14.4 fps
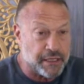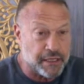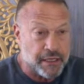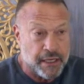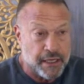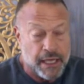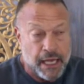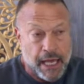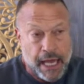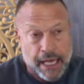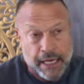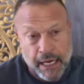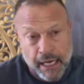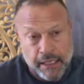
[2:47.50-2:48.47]
And,
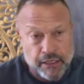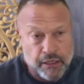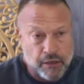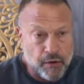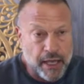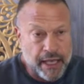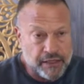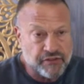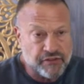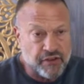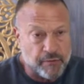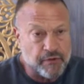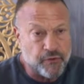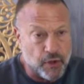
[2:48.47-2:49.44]
I had some of all
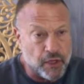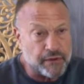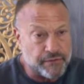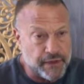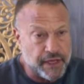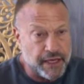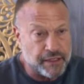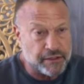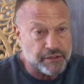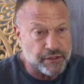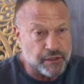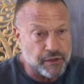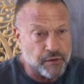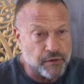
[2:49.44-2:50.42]
of that. So
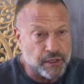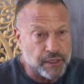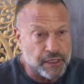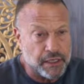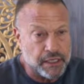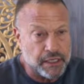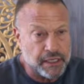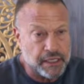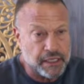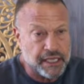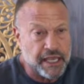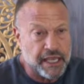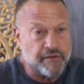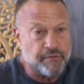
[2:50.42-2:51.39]
it gave me
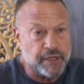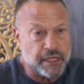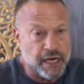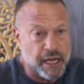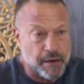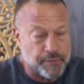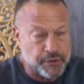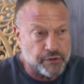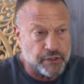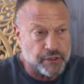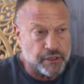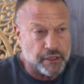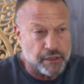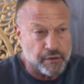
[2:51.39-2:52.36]
an opportunity to
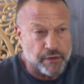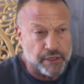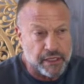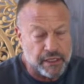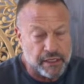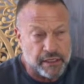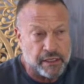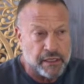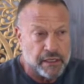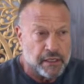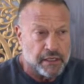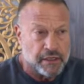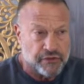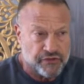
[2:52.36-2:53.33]
really
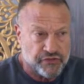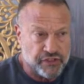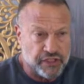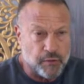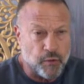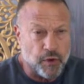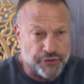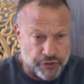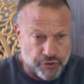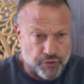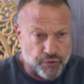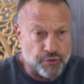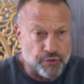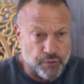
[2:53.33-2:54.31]
see what the truth
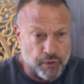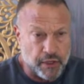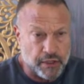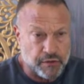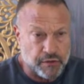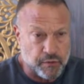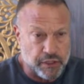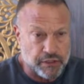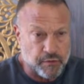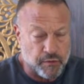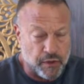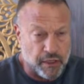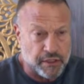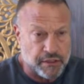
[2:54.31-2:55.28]
was, which
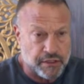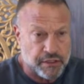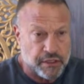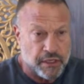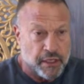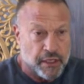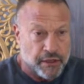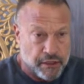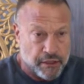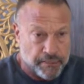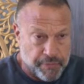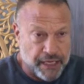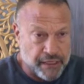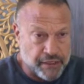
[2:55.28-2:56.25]
was the pain is
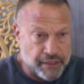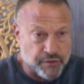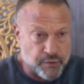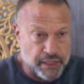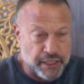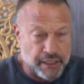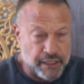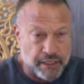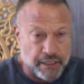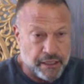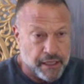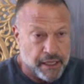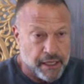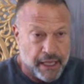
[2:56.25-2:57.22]
real,
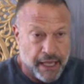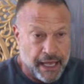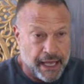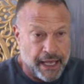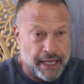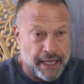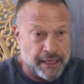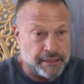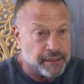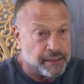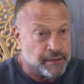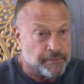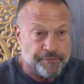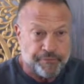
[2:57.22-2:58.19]
and,
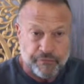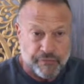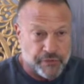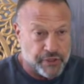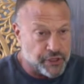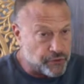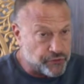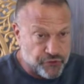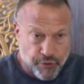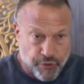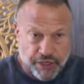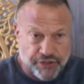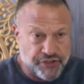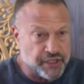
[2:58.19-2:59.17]
stretching
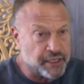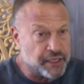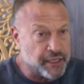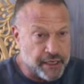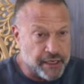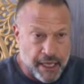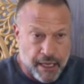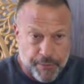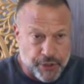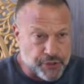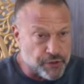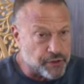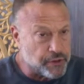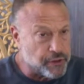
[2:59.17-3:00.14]
and
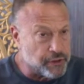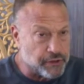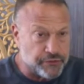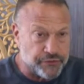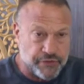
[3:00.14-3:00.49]
epidurals and